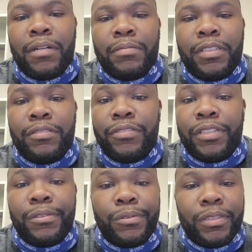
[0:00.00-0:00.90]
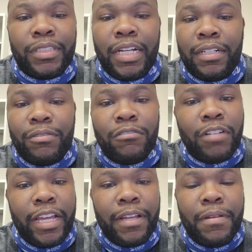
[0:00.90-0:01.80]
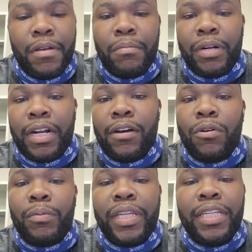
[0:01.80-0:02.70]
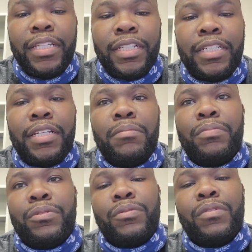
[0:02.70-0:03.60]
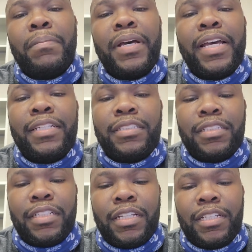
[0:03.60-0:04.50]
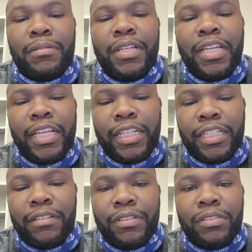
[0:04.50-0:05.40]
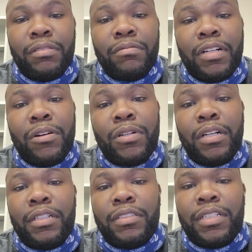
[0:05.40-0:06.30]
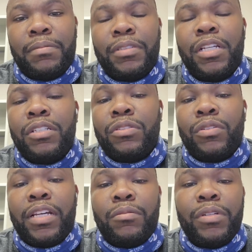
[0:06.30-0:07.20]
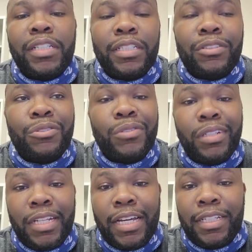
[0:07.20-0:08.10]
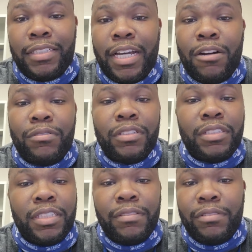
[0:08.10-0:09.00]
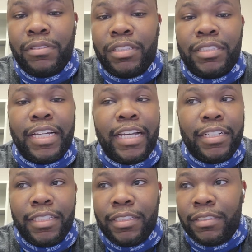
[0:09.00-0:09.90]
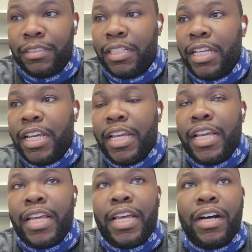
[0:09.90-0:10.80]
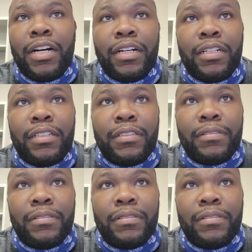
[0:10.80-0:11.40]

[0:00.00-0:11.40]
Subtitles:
This video is kind of a rant, but I hope he can improve the passing game and give us some route concepts so that we can utilize our receivers and tight ends that